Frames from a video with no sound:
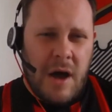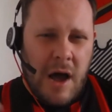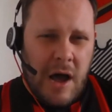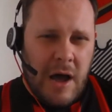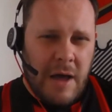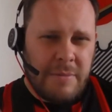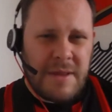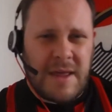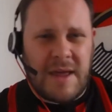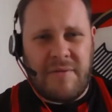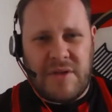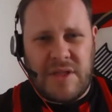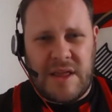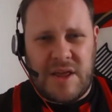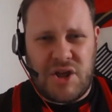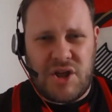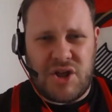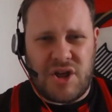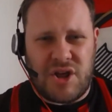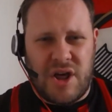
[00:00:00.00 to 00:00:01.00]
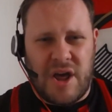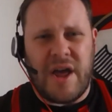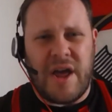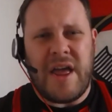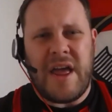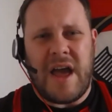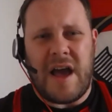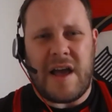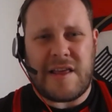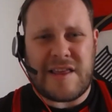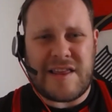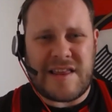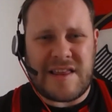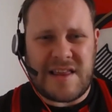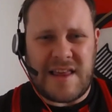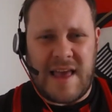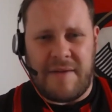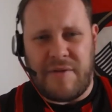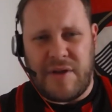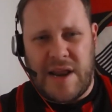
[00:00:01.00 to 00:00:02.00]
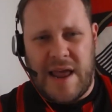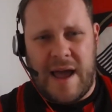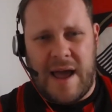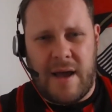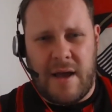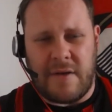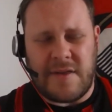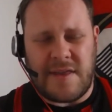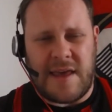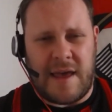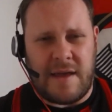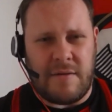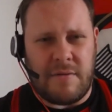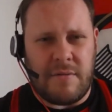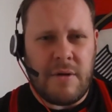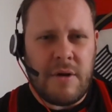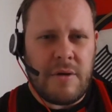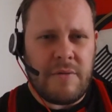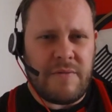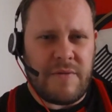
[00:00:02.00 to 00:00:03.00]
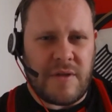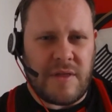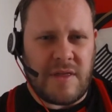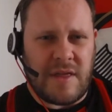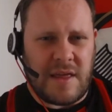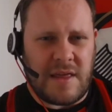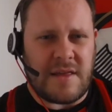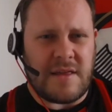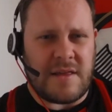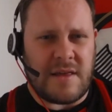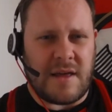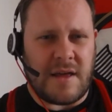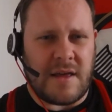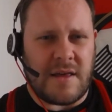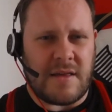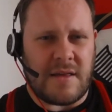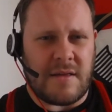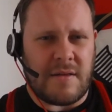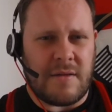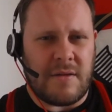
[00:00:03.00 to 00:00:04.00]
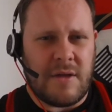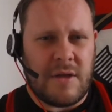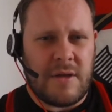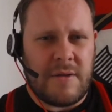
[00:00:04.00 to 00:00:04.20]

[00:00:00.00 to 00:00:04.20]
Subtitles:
I'm giving this shirt a 7 out of 10 for this season.